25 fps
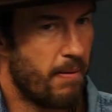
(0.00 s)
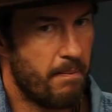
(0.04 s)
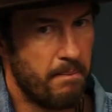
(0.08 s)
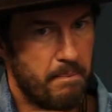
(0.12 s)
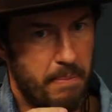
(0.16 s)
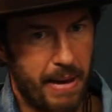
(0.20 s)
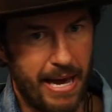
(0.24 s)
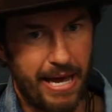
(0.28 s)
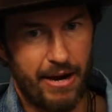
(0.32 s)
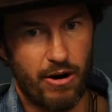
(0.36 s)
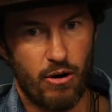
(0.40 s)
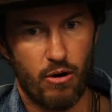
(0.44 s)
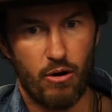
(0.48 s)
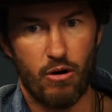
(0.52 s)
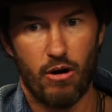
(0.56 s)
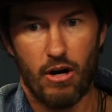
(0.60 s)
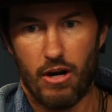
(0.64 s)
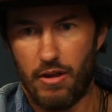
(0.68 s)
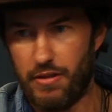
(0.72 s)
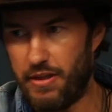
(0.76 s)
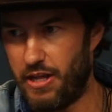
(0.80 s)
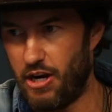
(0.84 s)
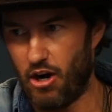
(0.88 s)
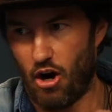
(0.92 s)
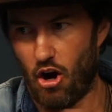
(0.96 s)
better
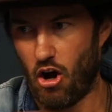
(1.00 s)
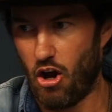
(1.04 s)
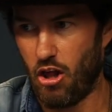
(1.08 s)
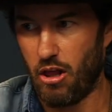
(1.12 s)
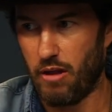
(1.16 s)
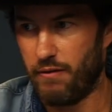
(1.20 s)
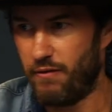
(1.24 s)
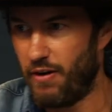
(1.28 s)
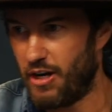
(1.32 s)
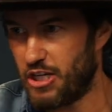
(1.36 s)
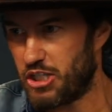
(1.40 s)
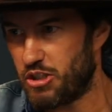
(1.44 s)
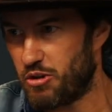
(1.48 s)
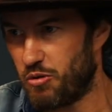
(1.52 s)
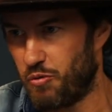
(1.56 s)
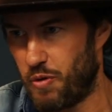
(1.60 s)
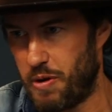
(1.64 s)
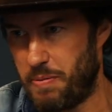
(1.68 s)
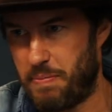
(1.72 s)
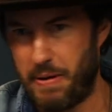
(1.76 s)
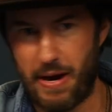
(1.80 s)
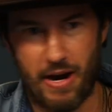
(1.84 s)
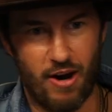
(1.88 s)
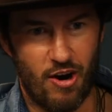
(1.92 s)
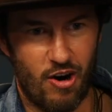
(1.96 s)
than all of us
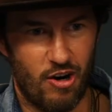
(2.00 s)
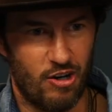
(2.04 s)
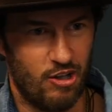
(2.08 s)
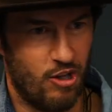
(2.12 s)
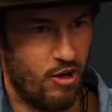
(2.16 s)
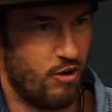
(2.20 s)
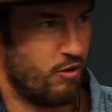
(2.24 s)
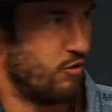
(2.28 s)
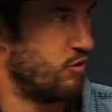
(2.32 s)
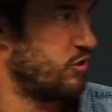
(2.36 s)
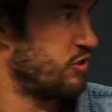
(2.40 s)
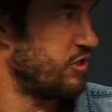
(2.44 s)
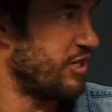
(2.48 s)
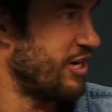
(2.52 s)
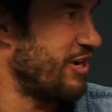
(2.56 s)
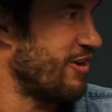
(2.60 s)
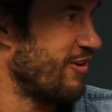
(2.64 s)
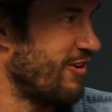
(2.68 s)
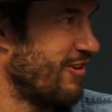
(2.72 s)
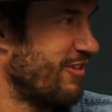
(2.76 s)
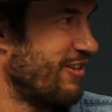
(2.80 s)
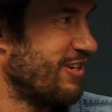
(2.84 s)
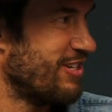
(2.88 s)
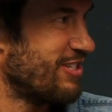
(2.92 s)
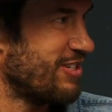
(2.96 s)
repay our loans
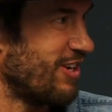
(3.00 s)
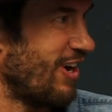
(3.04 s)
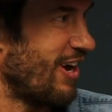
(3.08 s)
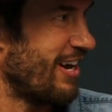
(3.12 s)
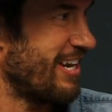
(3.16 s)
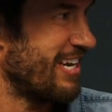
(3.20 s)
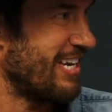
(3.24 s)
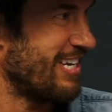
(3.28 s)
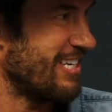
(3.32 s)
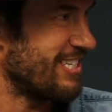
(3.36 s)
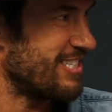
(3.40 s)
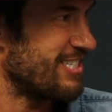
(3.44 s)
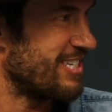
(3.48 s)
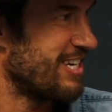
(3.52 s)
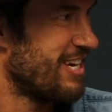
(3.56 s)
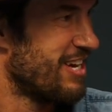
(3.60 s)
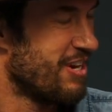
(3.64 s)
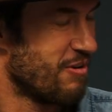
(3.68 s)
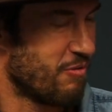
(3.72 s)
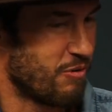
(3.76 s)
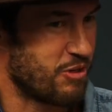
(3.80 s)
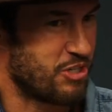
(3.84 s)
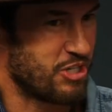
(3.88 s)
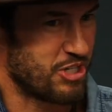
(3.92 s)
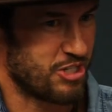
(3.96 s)
here in this audience,
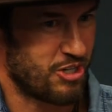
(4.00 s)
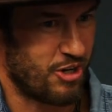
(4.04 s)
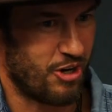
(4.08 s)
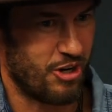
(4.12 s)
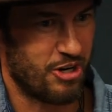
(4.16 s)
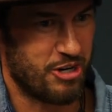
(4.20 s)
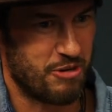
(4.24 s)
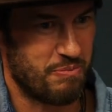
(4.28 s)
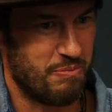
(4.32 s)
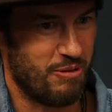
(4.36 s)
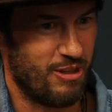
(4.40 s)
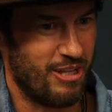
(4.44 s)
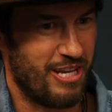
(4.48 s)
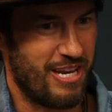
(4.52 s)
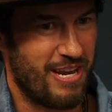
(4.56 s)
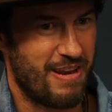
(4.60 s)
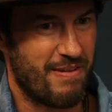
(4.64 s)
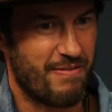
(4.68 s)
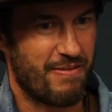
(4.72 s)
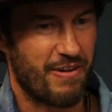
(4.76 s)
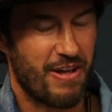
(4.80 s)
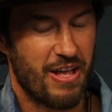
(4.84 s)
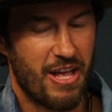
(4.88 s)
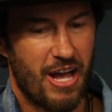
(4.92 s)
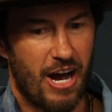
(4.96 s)
which is hard to
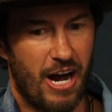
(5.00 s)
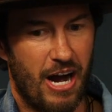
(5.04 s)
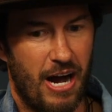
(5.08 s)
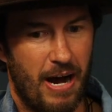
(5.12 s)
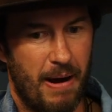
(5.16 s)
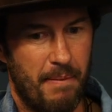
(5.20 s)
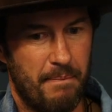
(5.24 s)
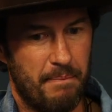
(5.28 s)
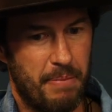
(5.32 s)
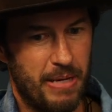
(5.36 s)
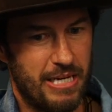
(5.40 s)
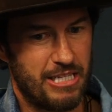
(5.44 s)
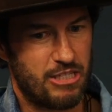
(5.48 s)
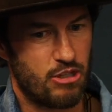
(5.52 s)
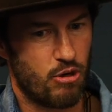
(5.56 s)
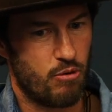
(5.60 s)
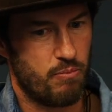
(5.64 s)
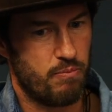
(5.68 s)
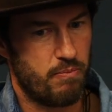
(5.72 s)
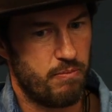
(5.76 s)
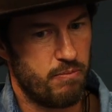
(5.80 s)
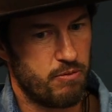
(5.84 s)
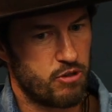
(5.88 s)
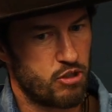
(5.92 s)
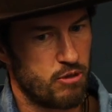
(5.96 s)
believe. But
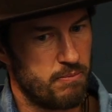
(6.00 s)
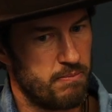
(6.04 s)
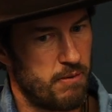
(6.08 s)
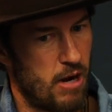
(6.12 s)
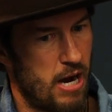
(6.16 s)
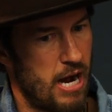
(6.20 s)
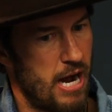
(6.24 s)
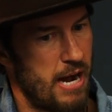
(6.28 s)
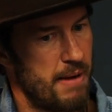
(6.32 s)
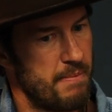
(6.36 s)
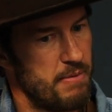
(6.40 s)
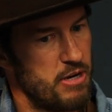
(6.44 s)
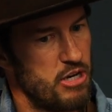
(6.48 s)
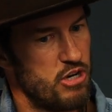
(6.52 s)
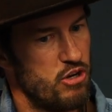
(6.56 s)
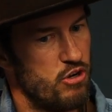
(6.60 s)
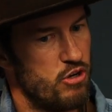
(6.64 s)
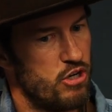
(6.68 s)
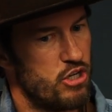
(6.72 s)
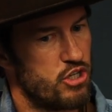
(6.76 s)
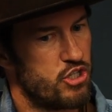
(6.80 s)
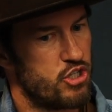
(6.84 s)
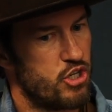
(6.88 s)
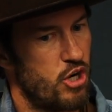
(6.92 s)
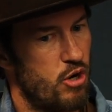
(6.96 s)
Muhammad
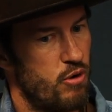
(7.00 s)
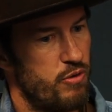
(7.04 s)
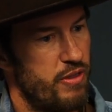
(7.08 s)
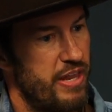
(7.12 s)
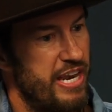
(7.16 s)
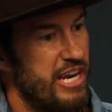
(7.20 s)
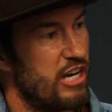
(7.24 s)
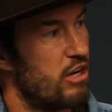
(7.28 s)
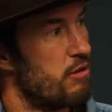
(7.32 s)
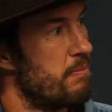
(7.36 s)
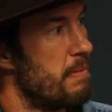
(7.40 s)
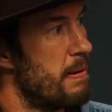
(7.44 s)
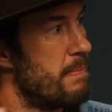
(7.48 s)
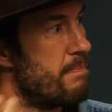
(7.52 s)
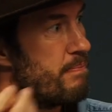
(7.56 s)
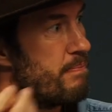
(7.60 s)
Yunus showed that it could be